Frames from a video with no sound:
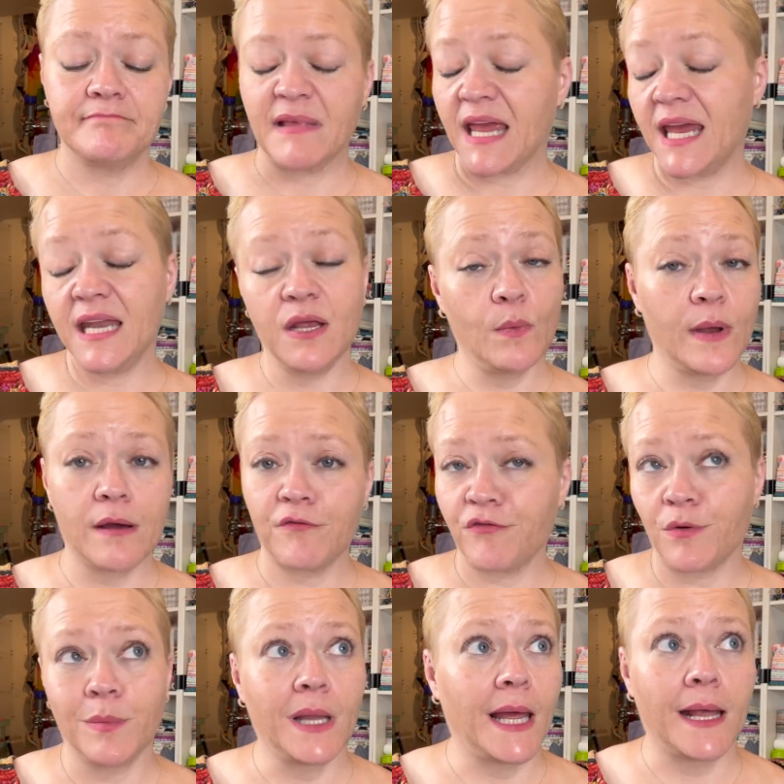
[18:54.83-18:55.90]
anywhere
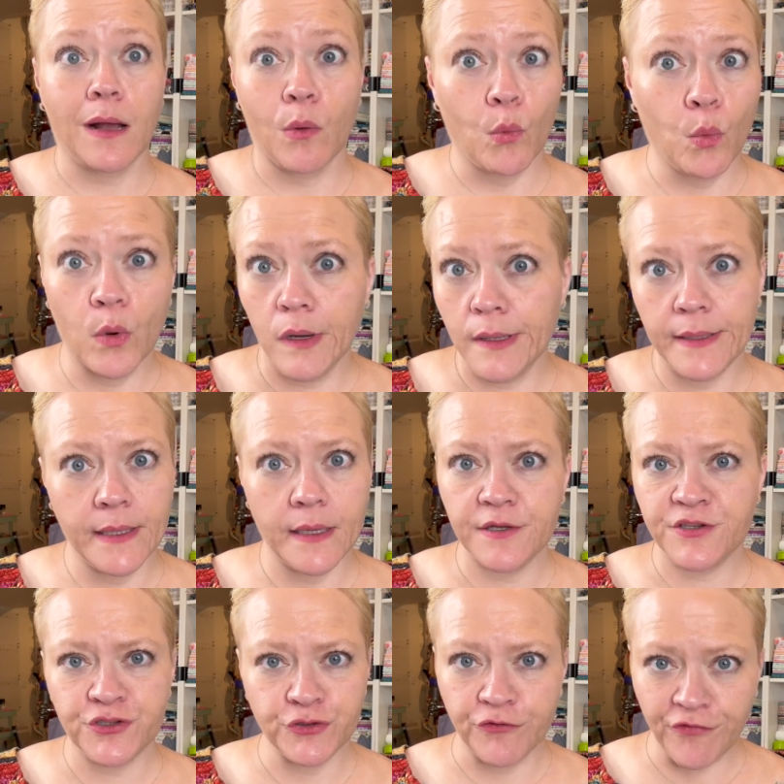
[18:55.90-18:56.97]
from like 1
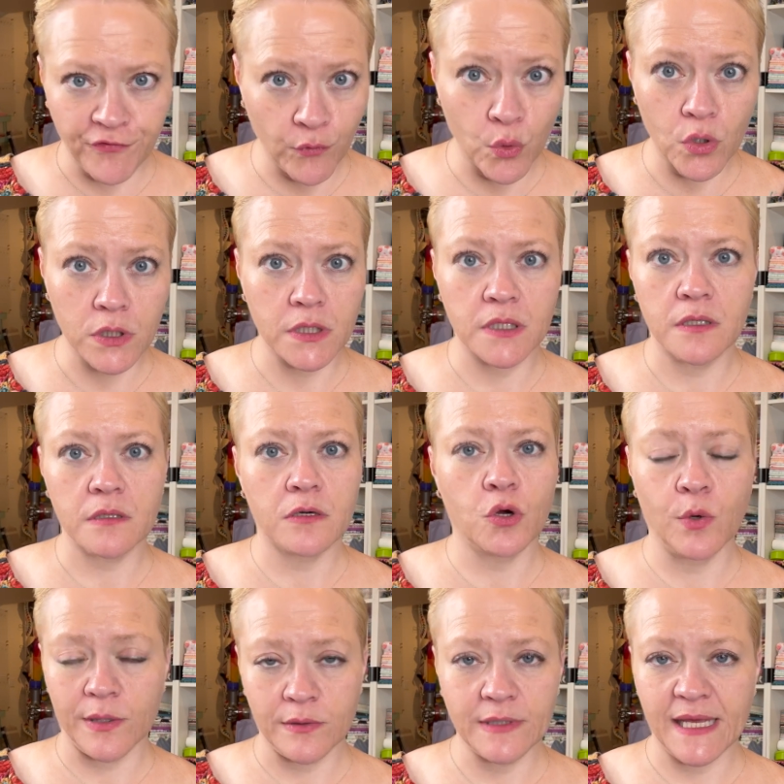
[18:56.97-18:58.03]
to 4
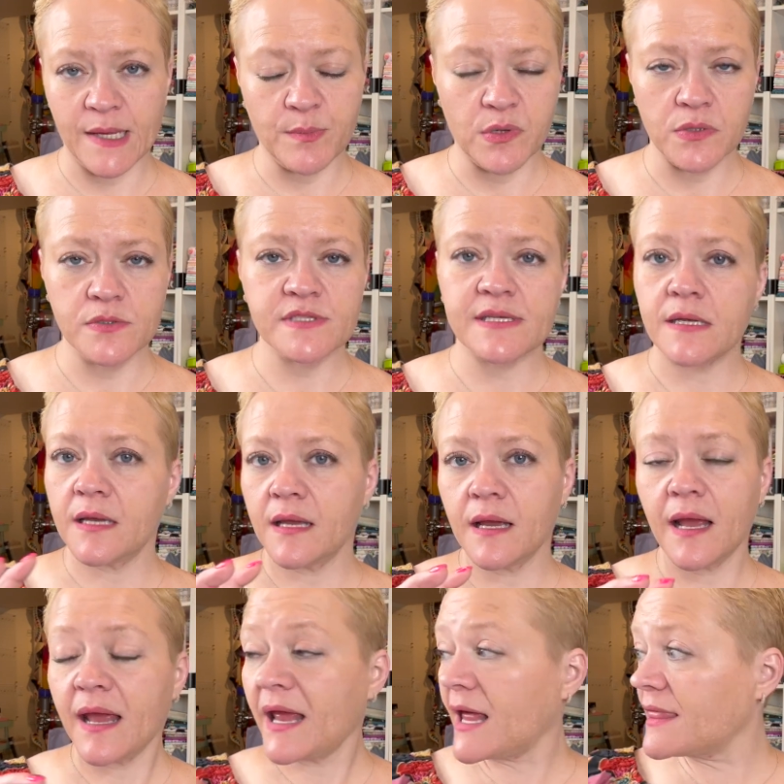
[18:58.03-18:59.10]
quilt labels.
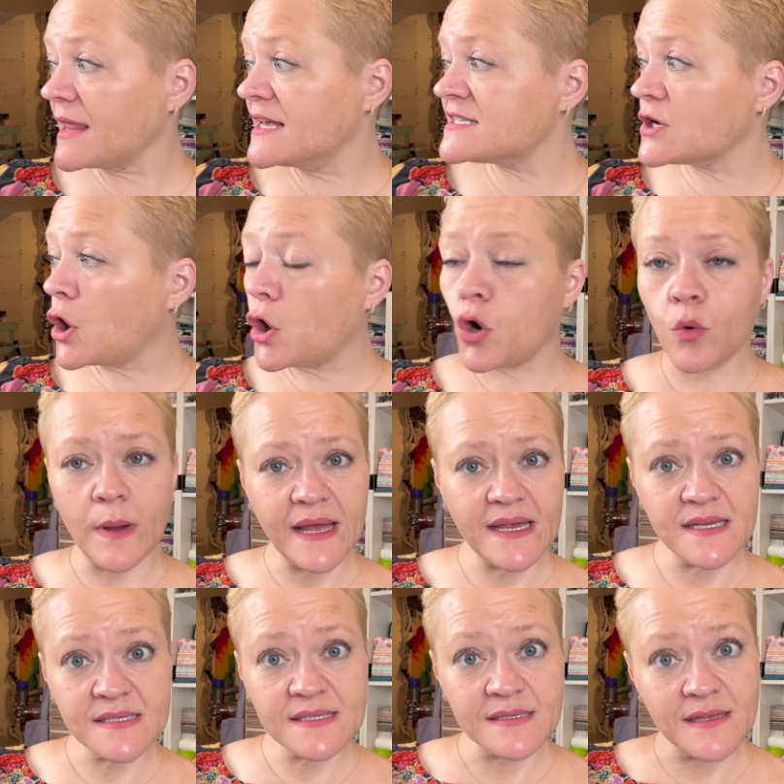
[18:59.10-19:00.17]
It's
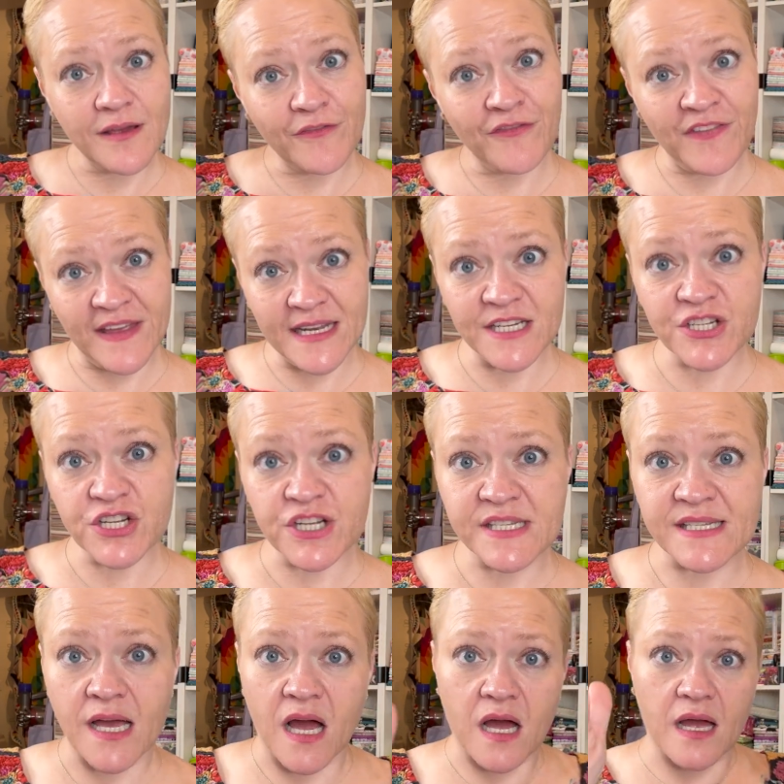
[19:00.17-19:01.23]
always finished
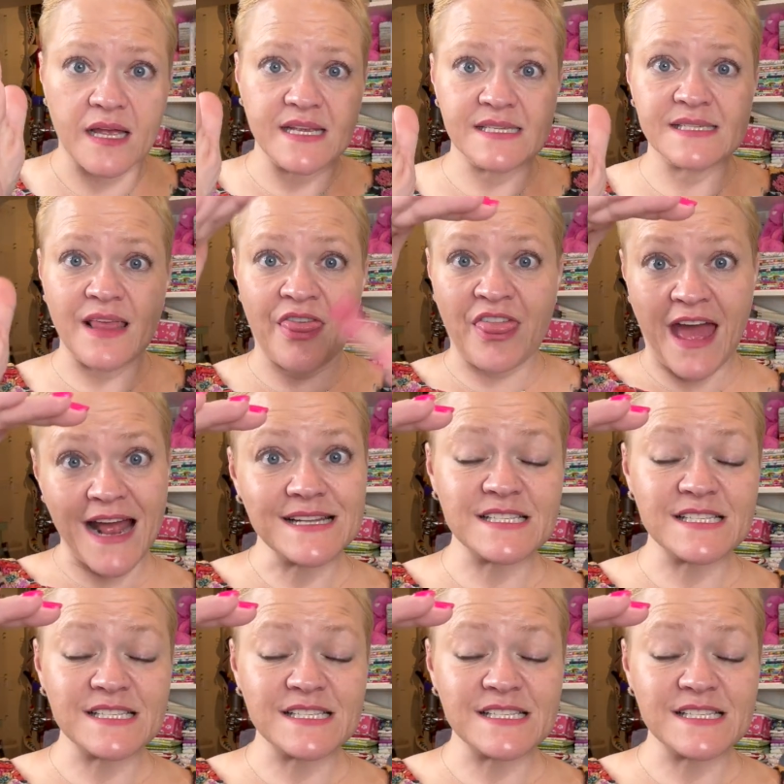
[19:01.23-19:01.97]
size, that